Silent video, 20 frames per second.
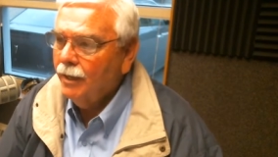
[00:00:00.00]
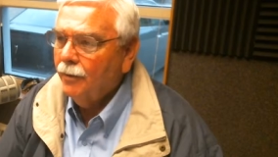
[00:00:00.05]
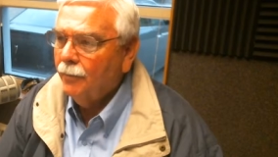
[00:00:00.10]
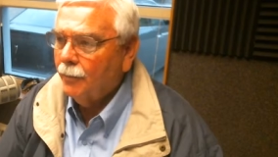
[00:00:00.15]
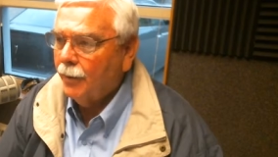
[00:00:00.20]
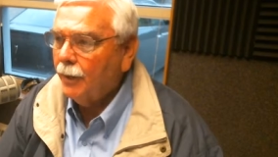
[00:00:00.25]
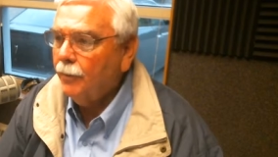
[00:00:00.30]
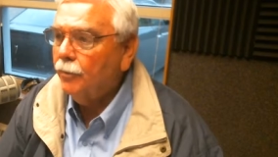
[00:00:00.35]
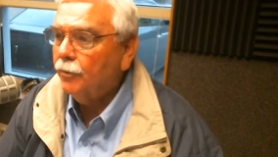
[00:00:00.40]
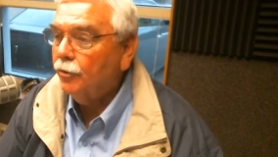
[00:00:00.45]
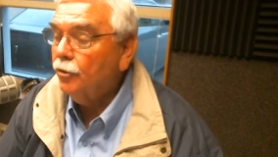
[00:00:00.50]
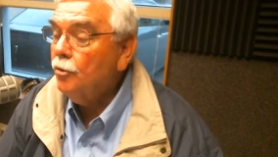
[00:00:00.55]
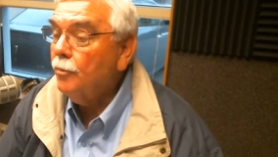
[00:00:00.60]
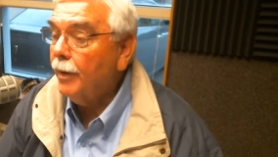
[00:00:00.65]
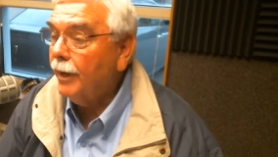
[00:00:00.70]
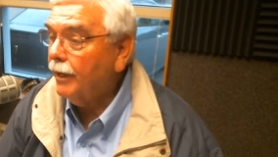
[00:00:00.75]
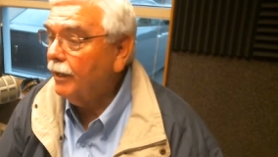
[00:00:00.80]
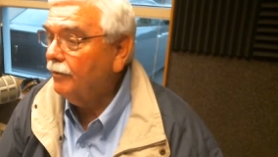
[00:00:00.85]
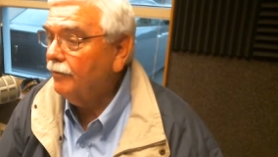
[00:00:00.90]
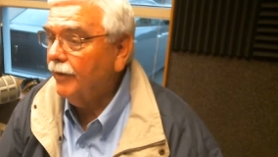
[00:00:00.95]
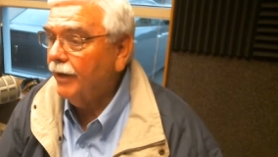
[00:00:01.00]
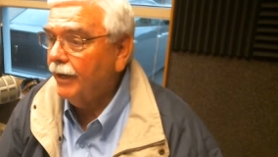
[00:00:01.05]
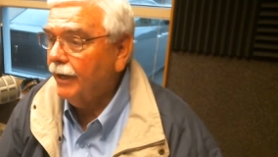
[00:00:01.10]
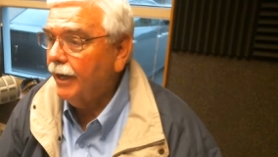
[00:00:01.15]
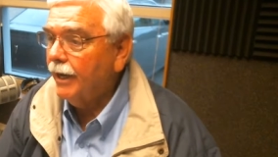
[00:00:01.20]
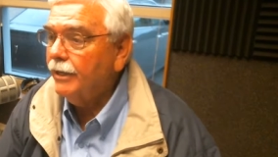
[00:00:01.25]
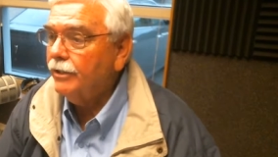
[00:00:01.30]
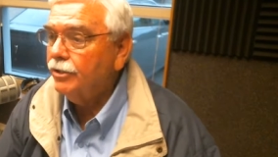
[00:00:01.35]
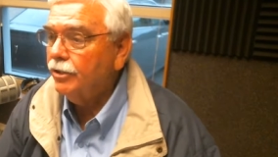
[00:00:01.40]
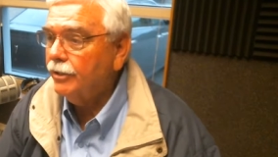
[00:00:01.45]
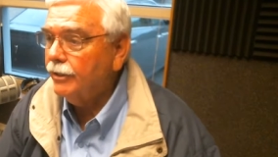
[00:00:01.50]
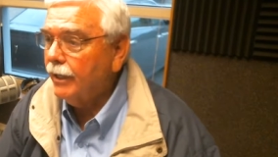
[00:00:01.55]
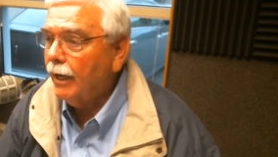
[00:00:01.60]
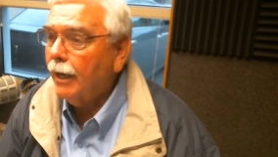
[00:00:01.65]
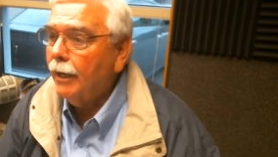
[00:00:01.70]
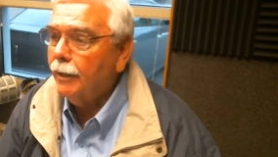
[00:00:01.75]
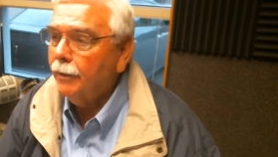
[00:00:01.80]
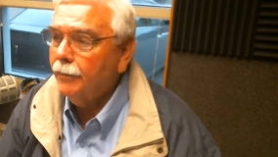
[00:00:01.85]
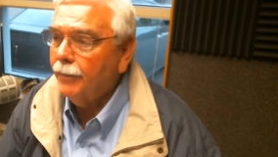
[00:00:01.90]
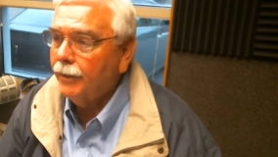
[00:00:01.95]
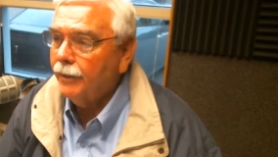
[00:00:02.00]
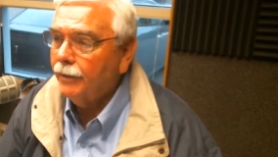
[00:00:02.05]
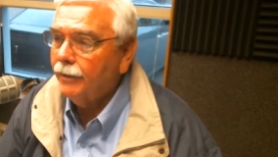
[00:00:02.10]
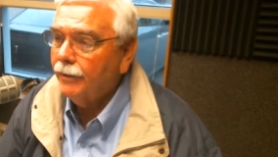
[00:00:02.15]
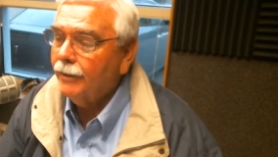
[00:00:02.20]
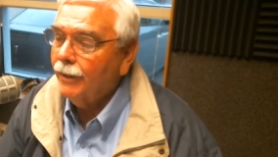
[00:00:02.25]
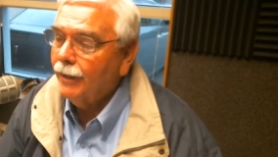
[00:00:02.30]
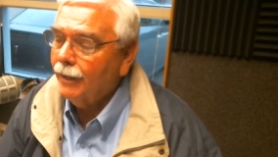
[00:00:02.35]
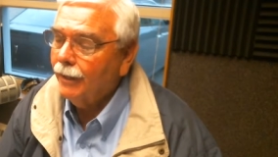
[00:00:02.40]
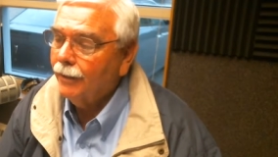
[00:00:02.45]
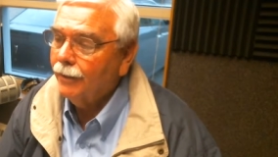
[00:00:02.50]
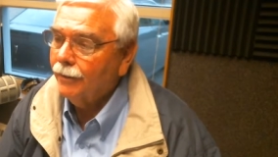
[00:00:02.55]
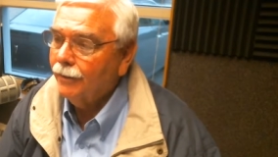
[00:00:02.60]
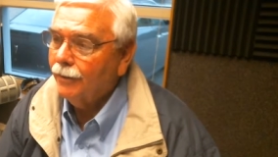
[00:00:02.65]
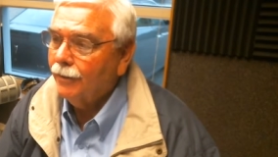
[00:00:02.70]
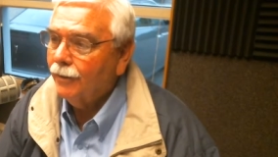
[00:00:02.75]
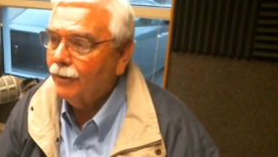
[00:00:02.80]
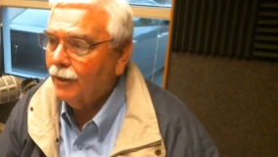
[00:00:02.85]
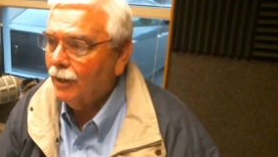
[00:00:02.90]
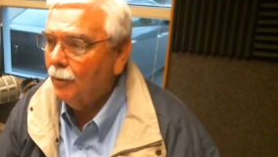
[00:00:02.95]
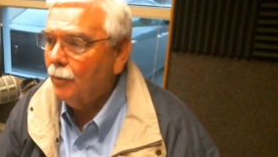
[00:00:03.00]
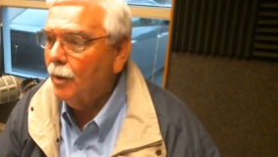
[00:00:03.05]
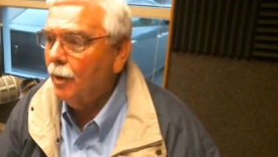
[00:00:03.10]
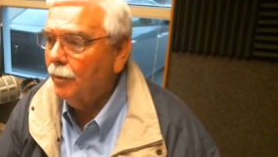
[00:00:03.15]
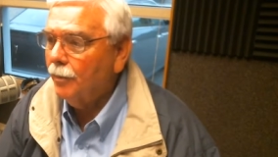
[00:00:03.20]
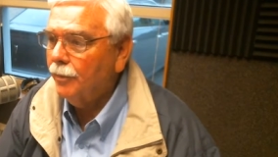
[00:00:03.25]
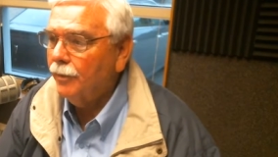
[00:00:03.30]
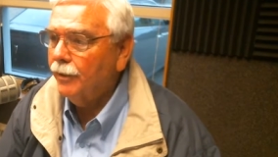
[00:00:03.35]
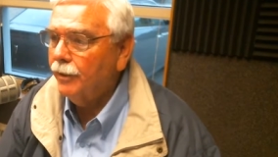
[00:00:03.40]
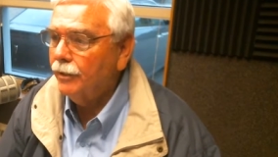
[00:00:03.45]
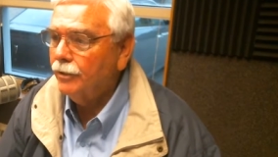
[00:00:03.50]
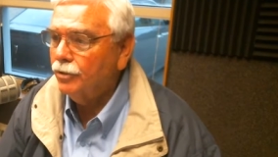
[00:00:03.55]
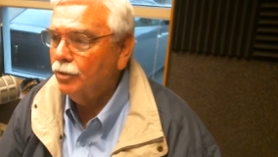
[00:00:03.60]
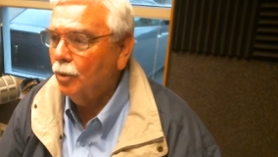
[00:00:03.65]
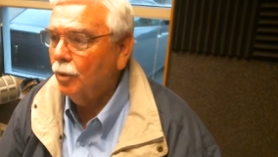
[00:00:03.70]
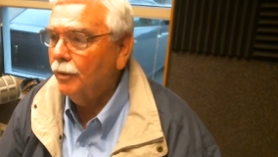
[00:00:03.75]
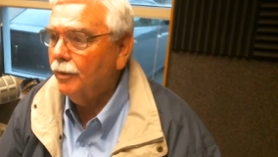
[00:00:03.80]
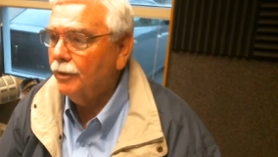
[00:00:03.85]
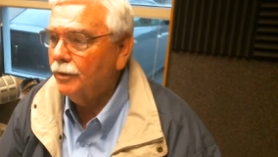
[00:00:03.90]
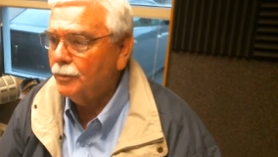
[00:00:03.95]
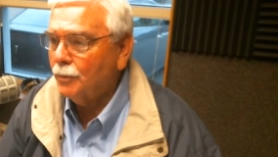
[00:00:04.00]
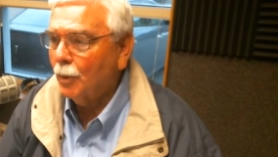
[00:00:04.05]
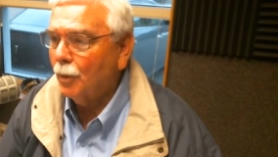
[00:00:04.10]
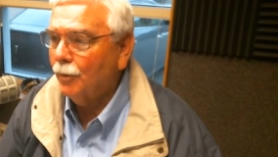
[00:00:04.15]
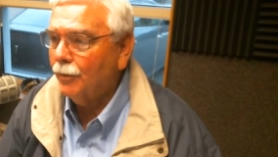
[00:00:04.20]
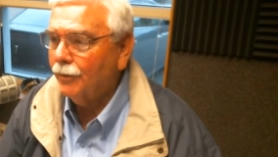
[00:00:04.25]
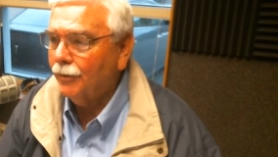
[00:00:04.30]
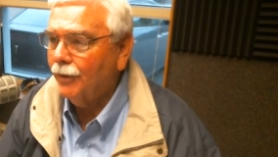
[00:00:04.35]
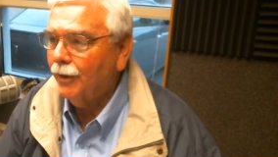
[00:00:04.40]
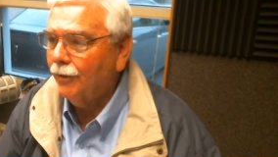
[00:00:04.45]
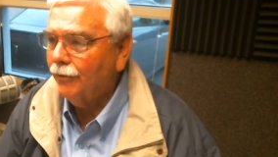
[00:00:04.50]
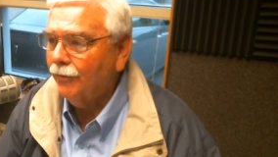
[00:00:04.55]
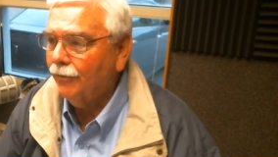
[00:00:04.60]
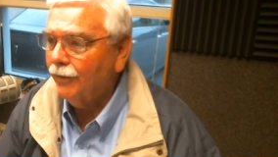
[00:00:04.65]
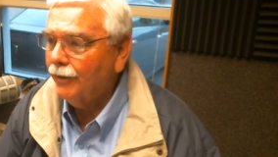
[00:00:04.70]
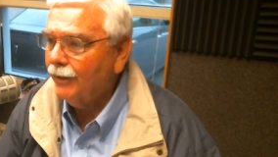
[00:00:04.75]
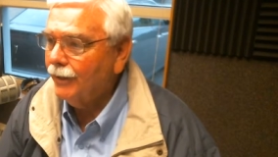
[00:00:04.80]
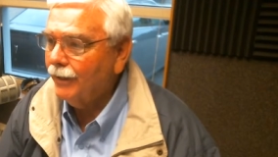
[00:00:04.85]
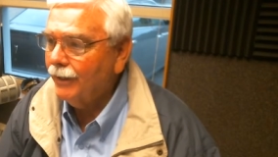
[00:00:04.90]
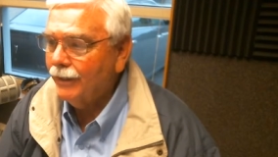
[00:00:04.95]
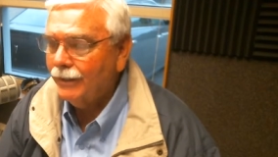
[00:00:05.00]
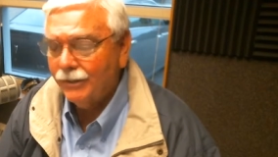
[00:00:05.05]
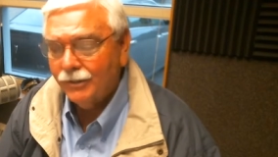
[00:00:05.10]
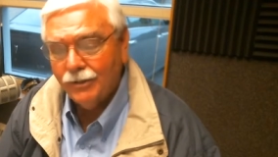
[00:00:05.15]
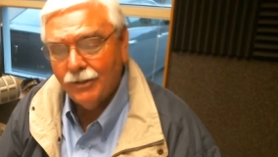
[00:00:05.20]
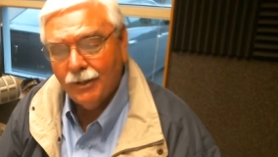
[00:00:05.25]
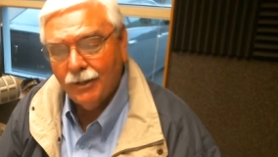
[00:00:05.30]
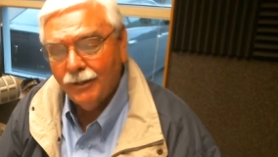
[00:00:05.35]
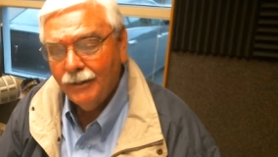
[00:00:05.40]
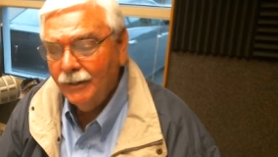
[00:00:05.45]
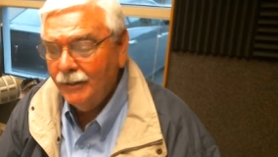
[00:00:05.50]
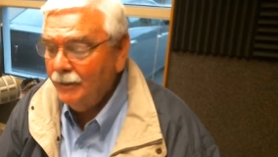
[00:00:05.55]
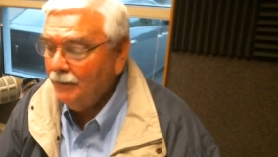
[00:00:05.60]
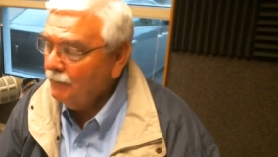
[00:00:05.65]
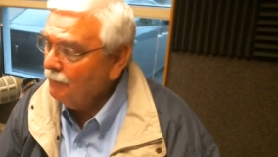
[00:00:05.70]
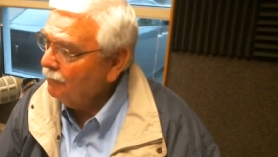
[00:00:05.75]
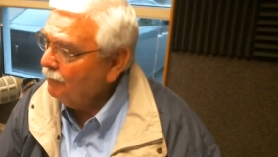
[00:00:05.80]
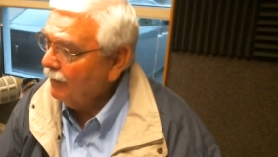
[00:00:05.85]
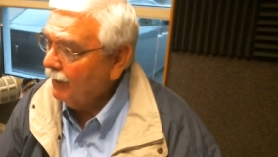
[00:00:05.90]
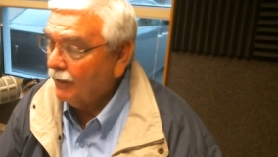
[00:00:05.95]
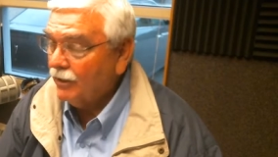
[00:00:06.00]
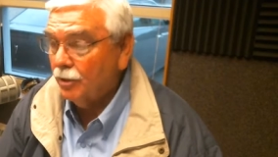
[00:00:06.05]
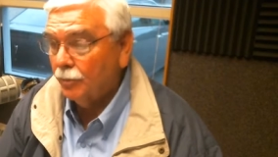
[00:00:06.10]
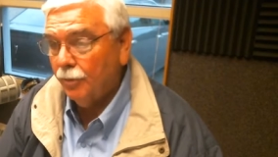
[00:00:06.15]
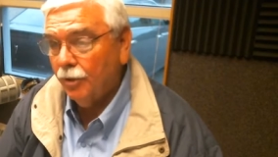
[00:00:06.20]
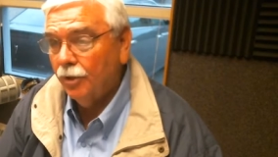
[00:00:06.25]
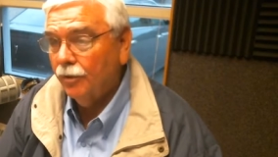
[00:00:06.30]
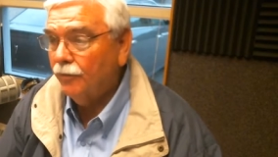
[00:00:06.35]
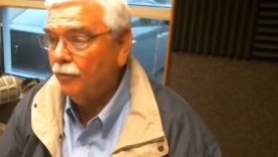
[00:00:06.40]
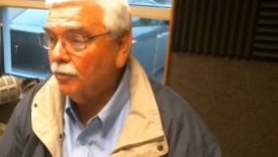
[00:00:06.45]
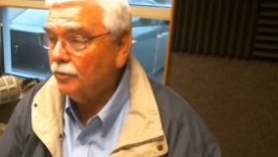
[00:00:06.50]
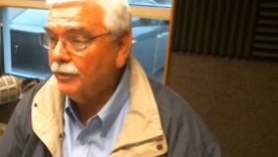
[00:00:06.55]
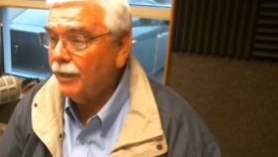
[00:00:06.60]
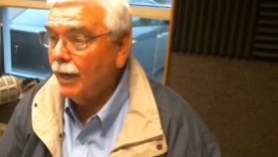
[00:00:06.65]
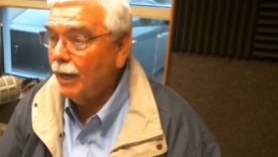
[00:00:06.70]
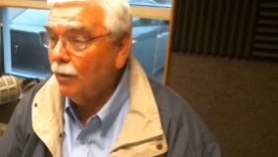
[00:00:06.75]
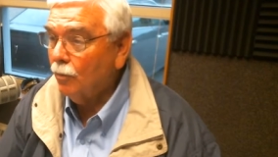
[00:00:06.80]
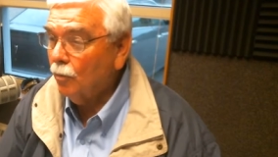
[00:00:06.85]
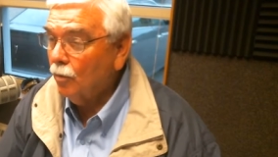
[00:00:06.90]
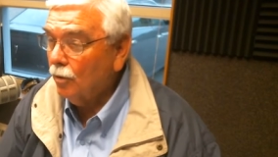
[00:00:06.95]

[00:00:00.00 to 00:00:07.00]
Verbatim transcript: people do make a vacation time and come up and enjoy this part of the country, and it's a beautiful time.